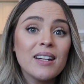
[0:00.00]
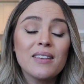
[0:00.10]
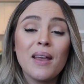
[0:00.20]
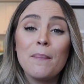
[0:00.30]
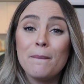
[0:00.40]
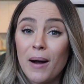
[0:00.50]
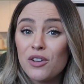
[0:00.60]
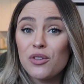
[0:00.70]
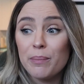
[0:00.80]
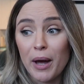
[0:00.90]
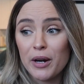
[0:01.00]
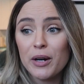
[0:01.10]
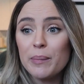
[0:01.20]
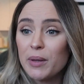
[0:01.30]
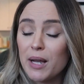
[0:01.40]
It is a much
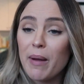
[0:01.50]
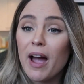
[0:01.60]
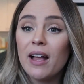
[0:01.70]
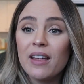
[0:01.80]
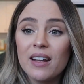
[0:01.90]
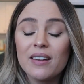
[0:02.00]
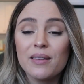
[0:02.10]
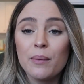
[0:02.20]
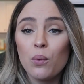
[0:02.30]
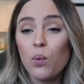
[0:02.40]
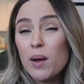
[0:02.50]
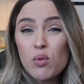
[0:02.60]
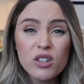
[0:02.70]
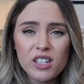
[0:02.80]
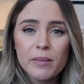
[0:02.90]
better playmat. It is way
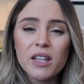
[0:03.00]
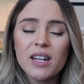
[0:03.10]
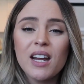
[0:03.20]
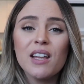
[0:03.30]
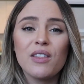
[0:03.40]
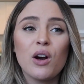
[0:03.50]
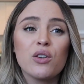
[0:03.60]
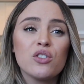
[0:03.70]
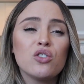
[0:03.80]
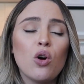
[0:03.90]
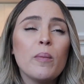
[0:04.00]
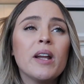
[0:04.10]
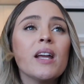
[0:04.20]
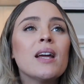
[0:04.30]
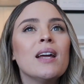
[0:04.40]
more stimulating. There are so
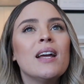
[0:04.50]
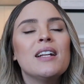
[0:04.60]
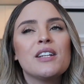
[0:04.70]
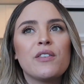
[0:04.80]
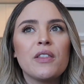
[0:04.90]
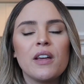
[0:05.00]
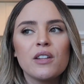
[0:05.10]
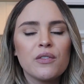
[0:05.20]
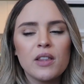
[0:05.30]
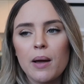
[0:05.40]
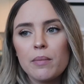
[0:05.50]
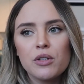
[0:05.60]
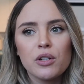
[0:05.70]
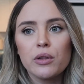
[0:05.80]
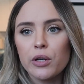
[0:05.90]
many different things for them
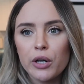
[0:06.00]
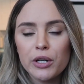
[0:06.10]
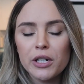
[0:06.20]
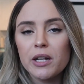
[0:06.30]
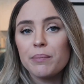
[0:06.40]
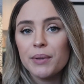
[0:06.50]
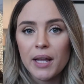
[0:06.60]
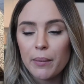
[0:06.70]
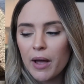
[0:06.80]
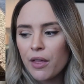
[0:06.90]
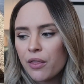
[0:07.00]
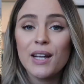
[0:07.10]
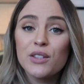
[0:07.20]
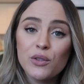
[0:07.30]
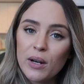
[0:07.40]
to learn and play with.
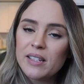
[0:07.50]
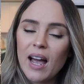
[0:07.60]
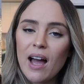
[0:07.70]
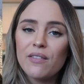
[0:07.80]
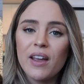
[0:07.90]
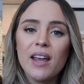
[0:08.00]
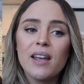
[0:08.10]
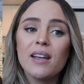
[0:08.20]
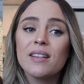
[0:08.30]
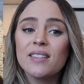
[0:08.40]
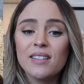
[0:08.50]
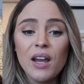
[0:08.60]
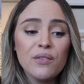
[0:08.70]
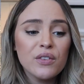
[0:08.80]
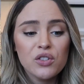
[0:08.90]
It's great to have a
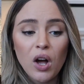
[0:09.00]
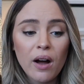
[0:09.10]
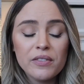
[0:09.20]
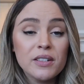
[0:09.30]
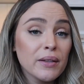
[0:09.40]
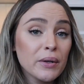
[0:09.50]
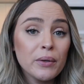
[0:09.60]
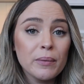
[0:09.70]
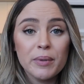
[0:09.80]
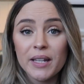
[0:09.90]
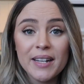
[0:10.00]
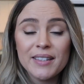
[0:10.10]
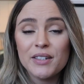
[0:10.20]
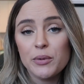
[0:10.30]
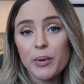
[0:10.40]
safe, soft little
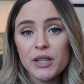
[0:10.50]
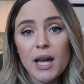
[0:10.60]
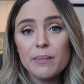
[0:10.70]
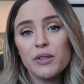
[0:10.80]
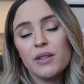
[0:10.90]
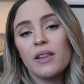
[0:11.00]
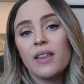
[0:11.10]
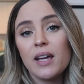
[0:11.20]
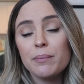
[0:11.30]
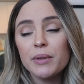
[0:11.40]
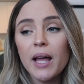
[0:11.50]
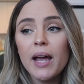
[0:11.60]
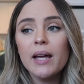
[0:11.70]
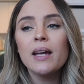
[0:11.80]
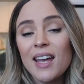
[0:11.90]
place to put them so that they can
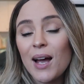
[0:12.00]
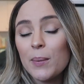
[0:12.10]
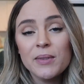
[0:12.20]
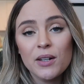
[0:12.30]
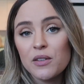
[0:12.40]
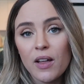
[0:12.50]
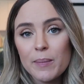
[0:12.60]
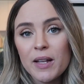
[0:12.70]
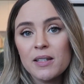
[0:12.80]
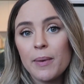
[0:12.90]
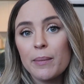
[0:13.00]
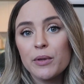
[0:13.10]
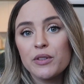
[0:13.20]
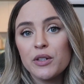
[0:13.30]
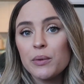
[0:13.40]
play. It helps their development to be
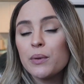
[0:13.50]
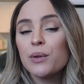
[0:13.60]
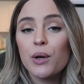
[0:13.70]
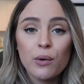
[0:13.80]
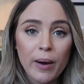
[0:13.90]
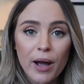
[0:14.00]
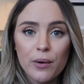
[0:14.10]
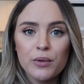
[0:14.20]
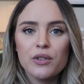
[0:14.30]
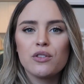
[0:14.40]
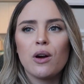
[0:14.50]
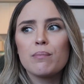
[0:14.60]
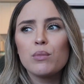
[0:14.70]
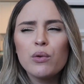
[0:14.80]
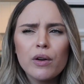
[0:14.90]
able to look around,
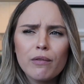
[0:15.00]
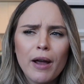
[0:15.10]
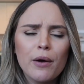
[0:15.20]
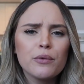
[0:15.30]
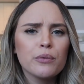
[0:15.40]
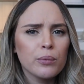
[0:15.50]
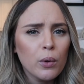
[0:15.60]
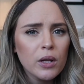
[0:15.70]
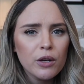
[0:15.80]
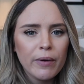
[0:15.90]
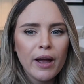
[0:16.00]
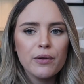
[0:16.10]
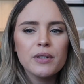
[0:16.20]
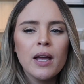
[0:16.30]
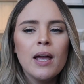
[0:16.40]
start moving around, rolling
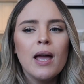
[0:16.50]
around.